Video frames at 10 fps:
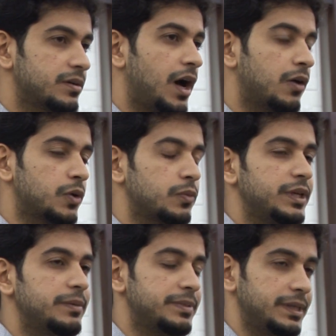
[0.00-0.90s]
our
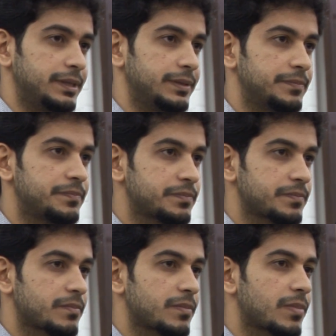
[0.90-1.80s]
weeping,
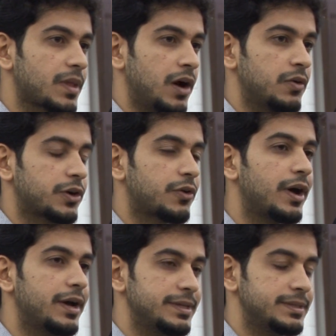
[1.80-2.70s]
our
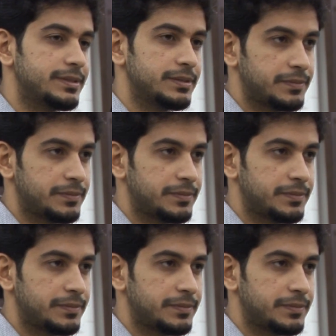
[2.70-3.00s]
cries,